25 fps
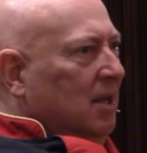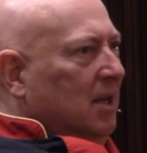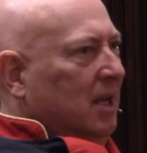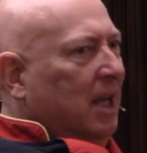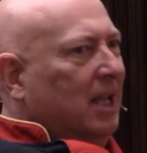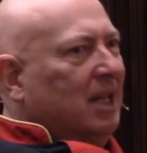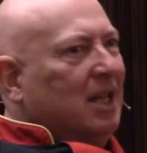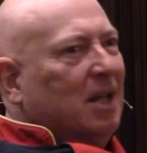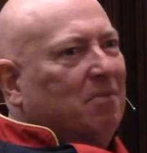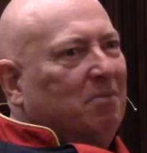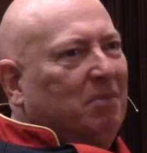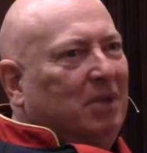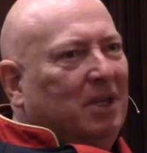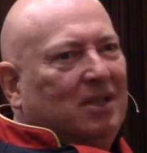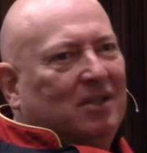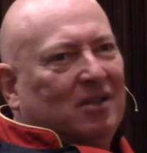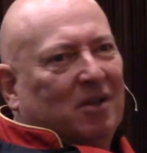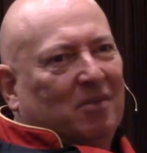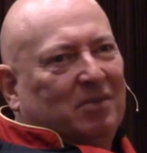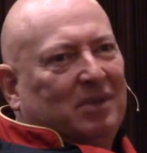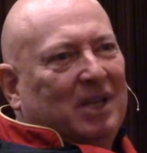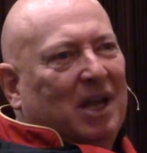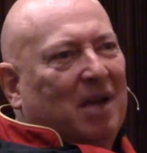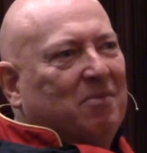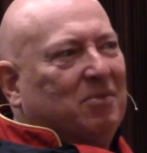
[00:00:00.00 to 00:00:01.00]
And I meet
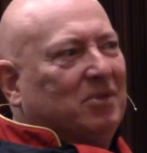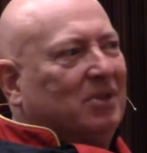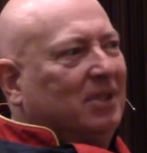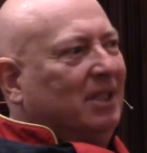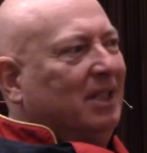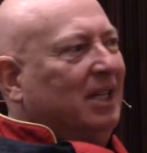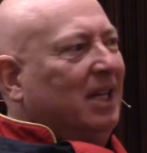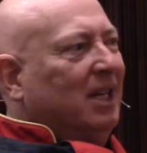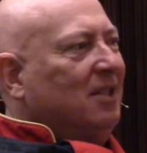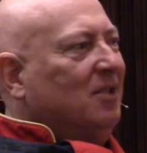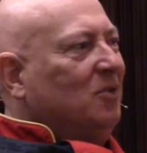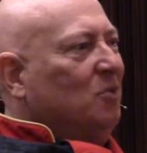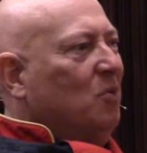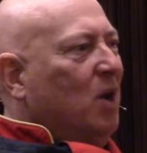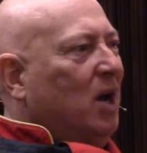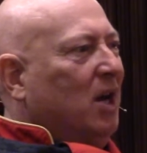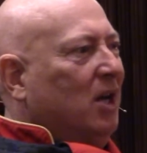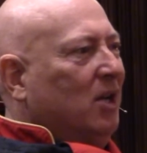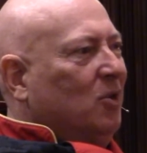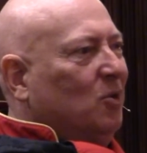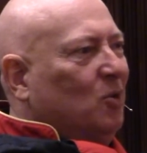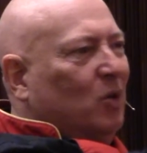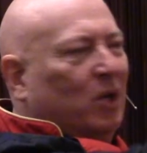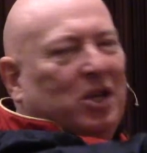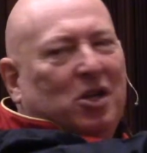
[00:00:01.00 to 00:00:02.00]
sometimes kids who are
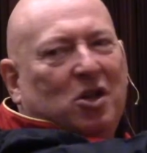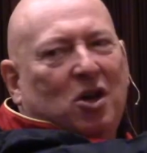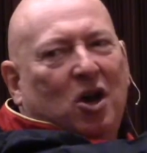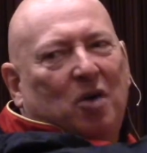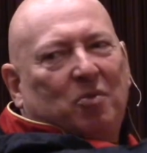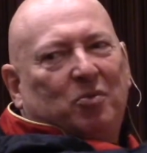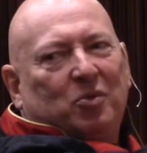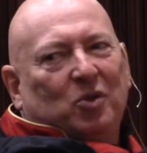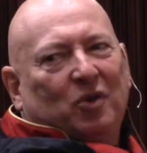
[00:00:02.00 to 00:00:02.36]
growing up,